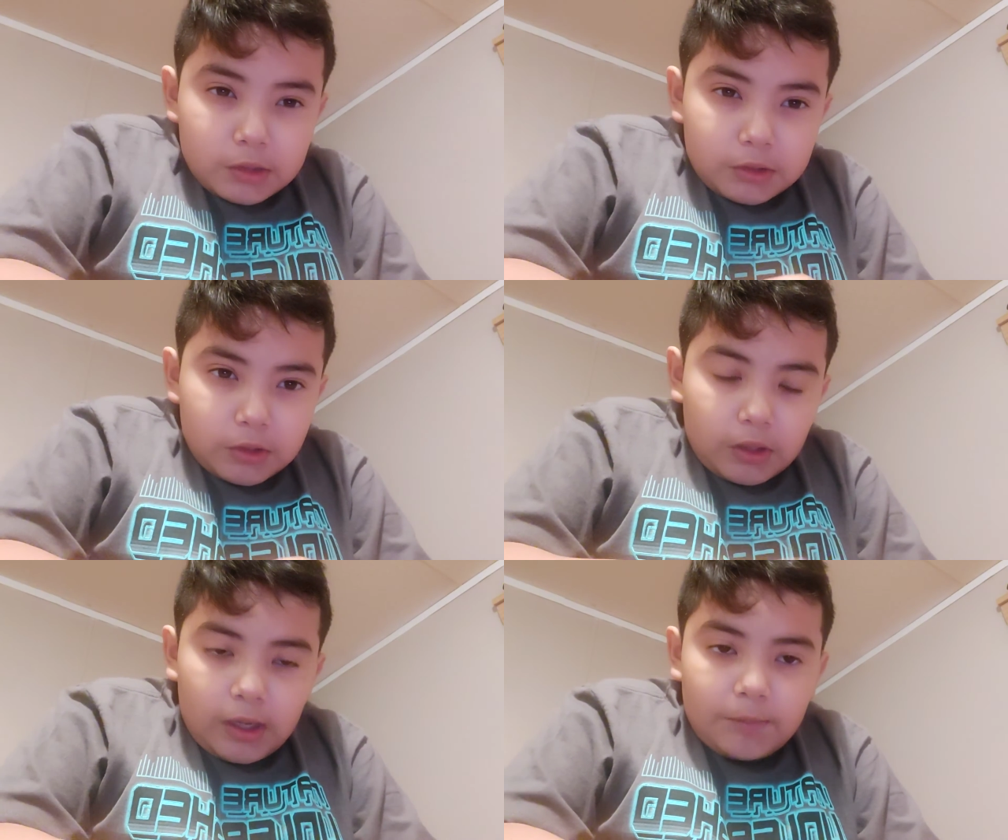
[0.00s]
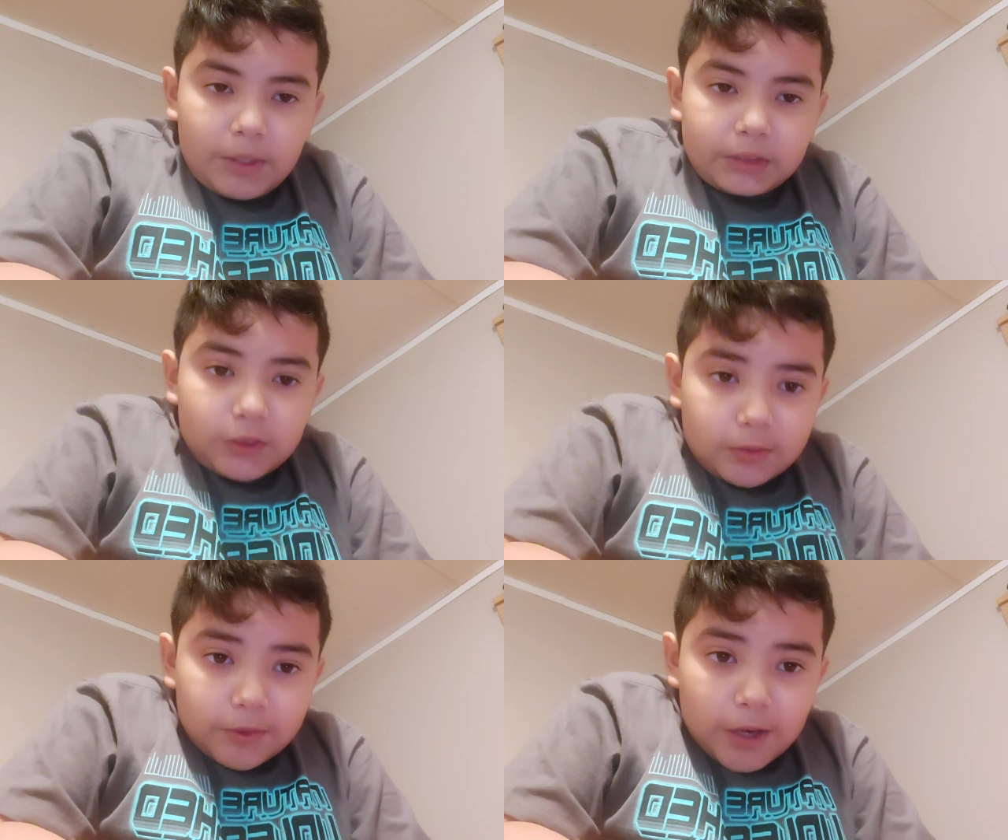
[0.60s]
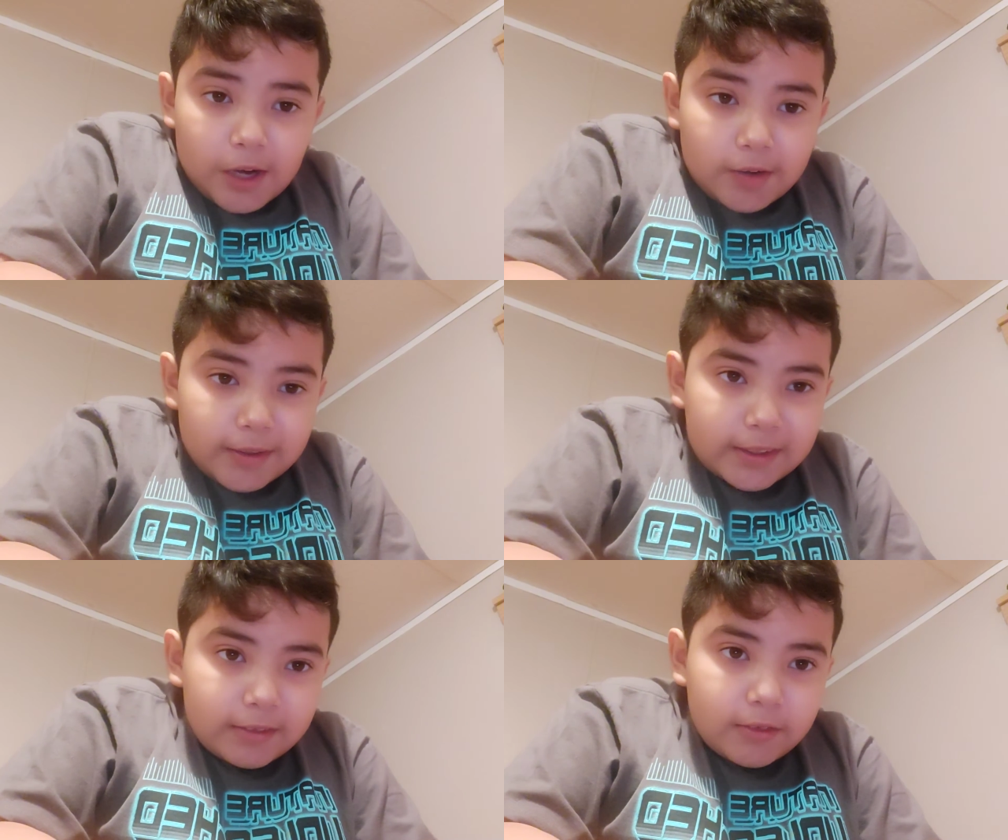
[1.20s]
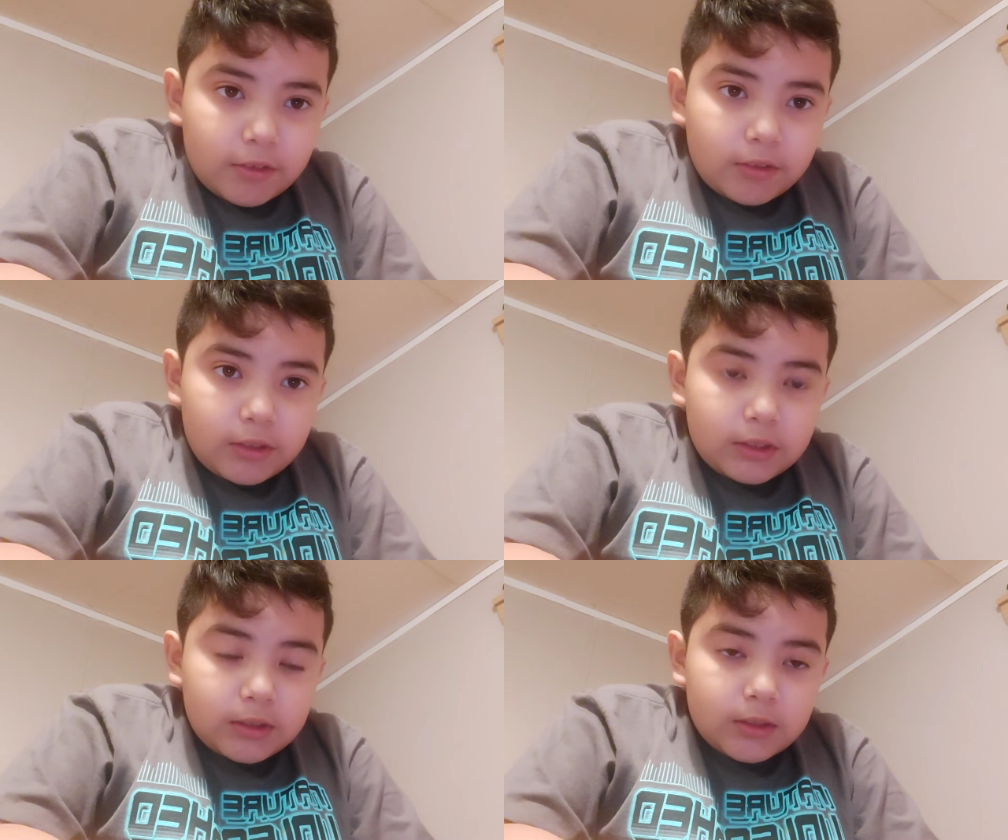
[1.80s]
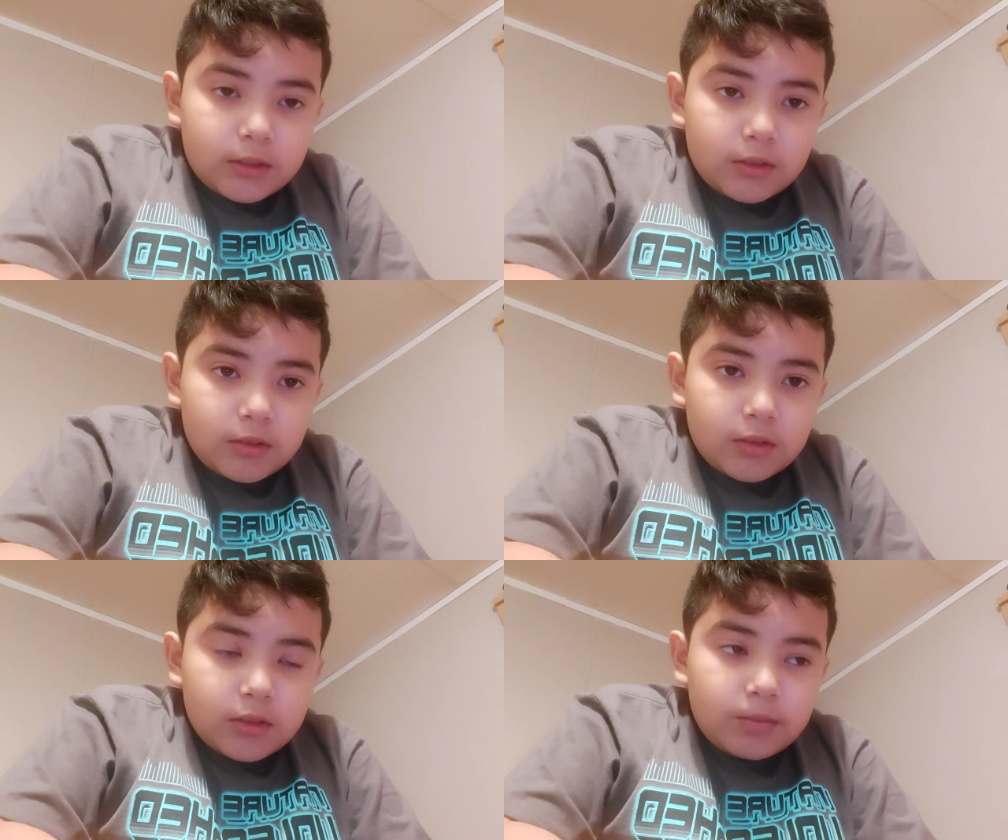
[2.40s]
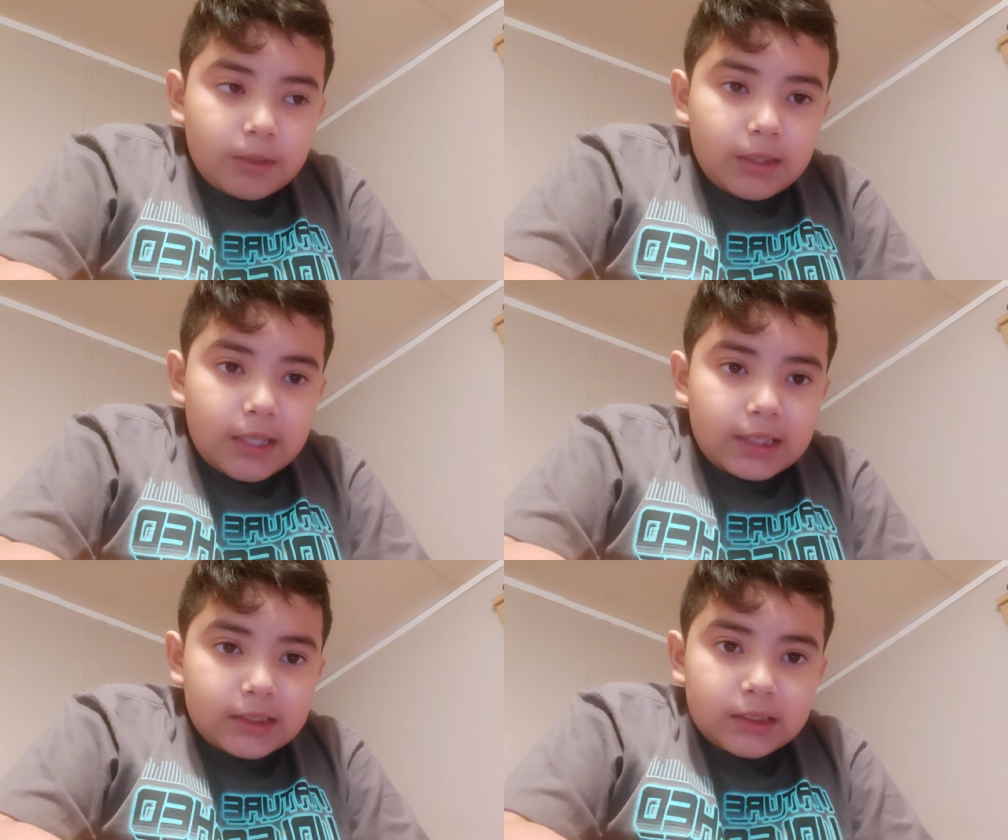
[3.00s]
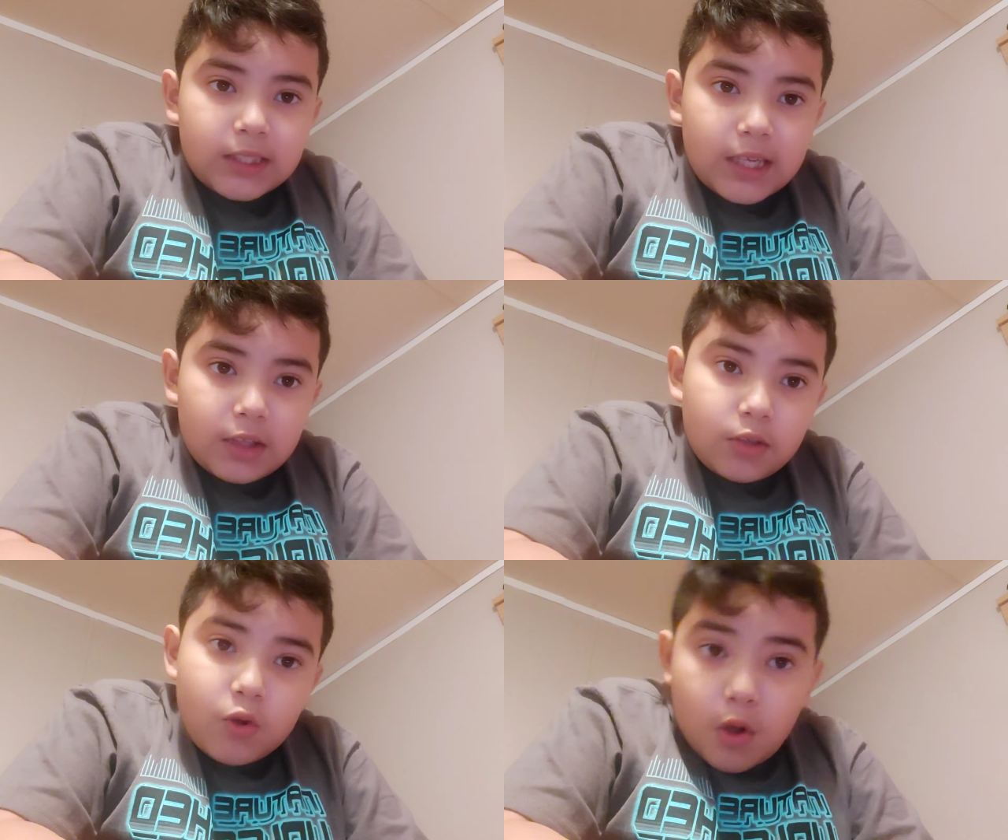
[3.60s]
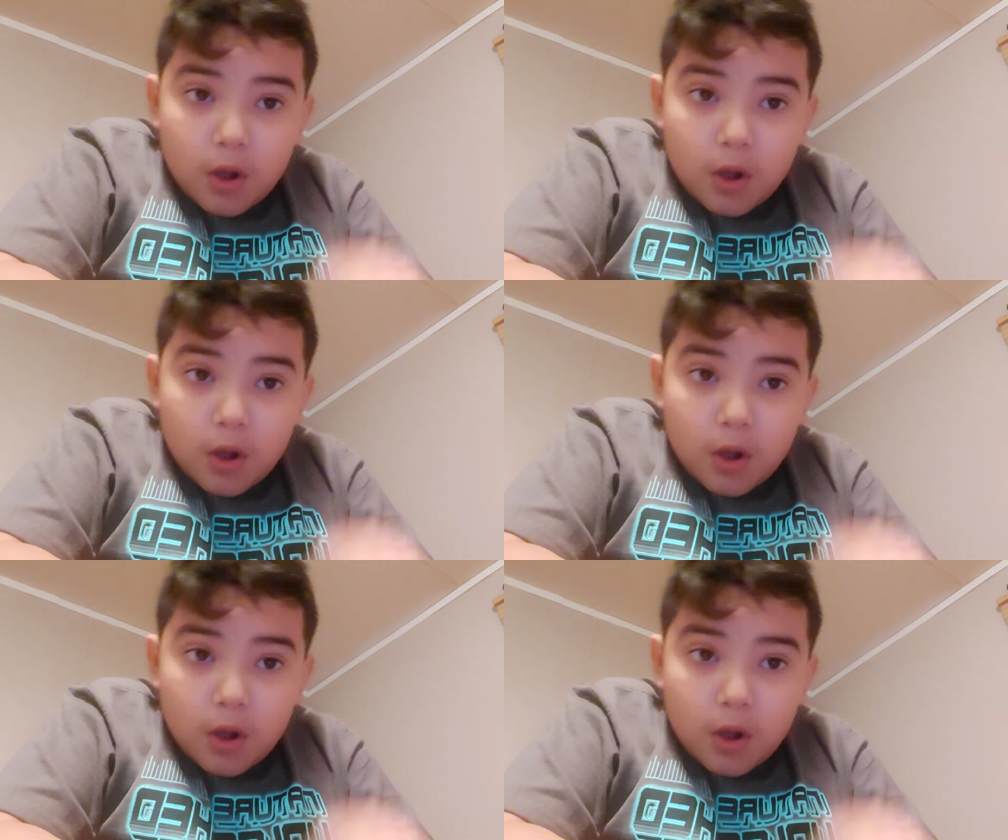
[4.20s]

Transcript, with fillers: So, I'm not sure if I already told you this my last channel.